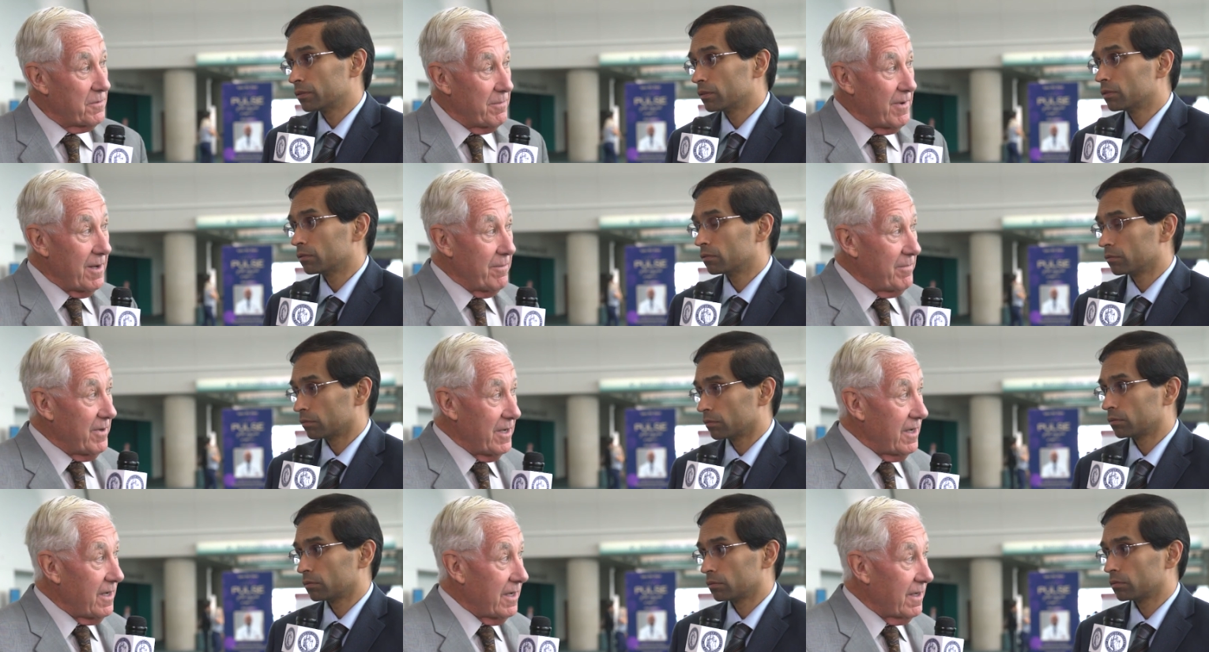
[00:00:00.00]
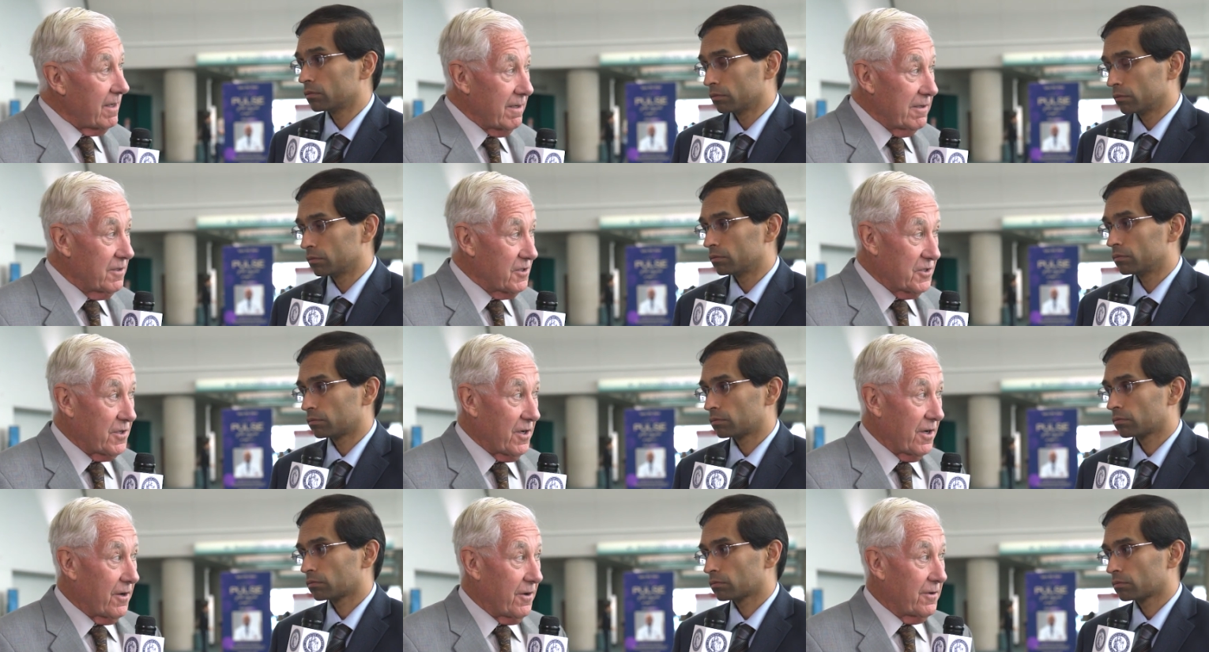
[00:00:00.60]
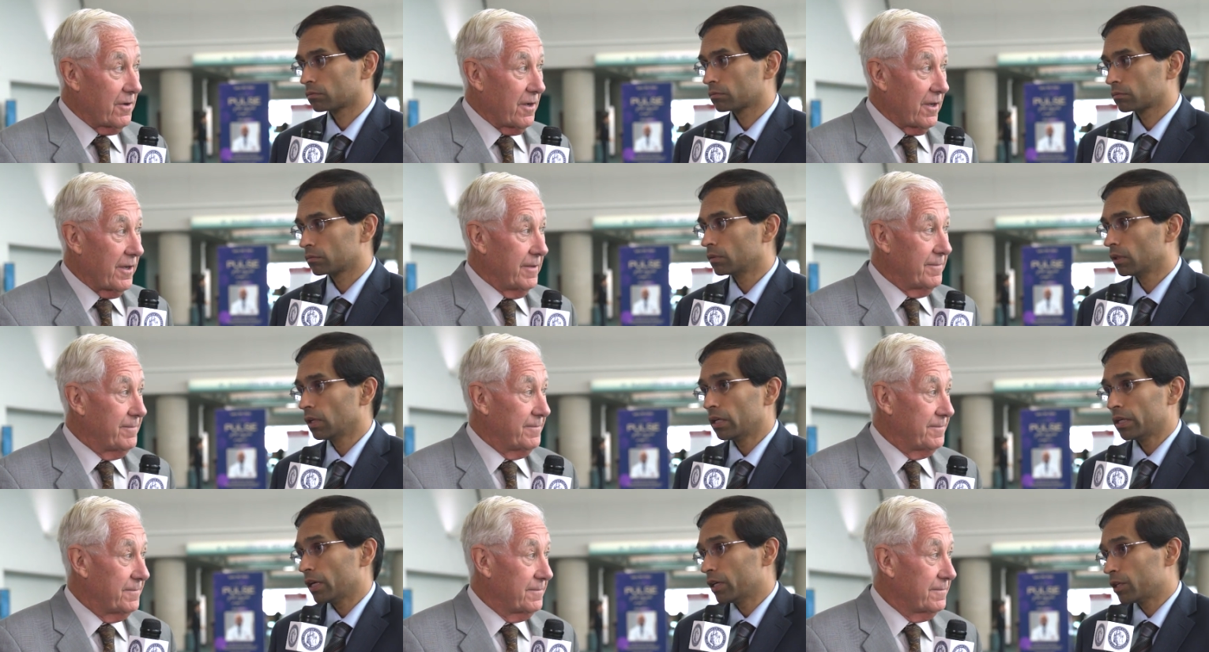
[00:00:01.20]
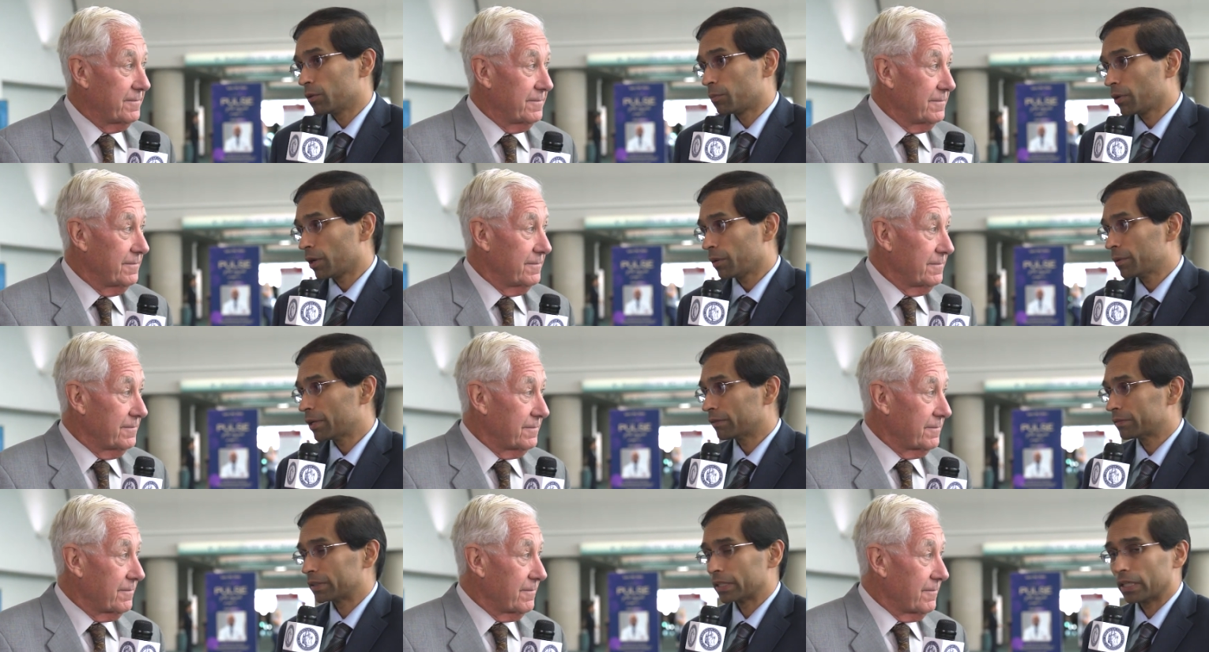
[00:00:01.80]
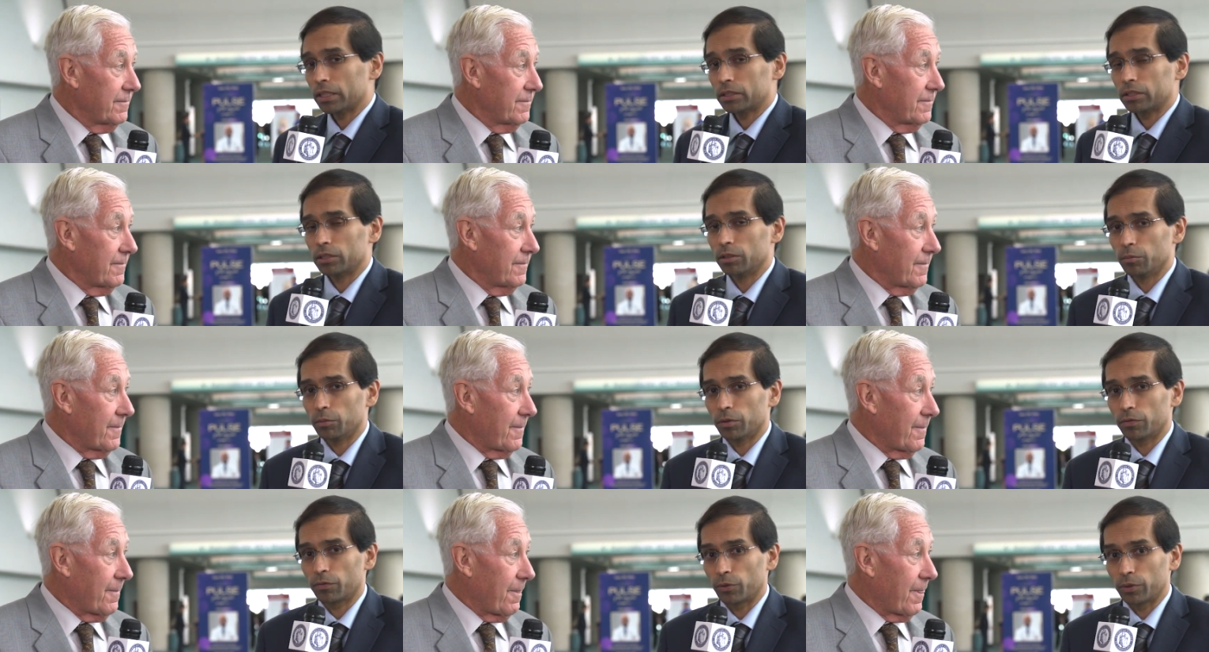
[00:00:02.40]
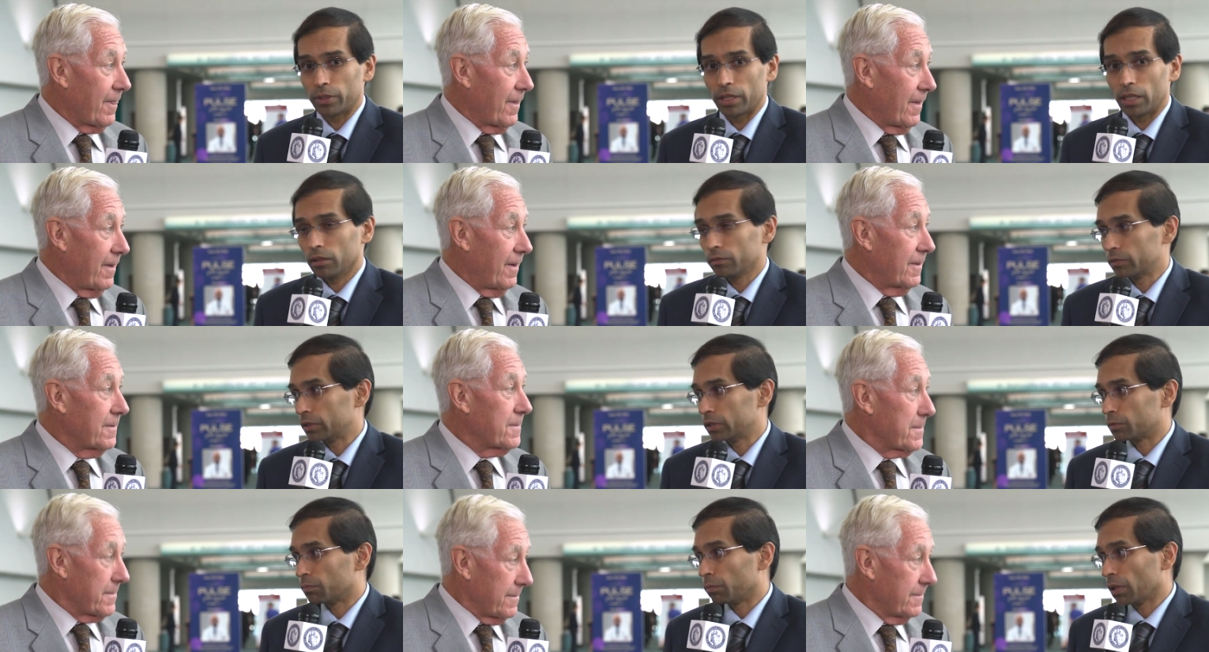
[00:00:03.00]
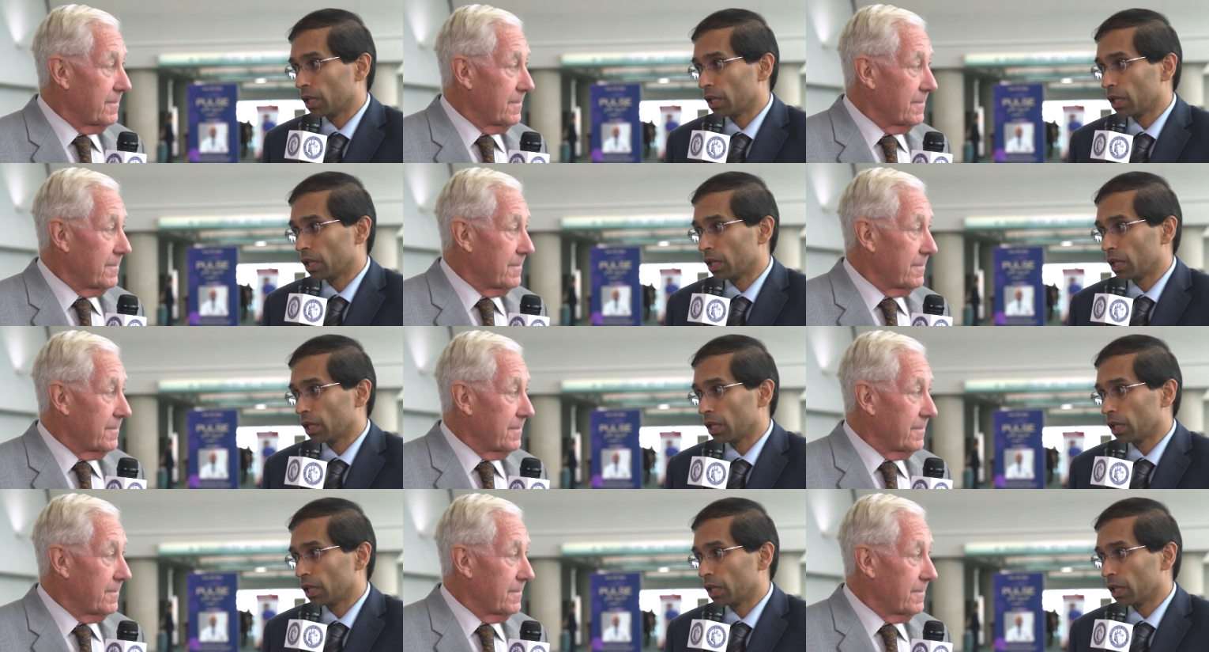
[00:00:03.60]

Speaker 1: to, may be start early. Yeah, you probably have to get to them before the LV is yeah.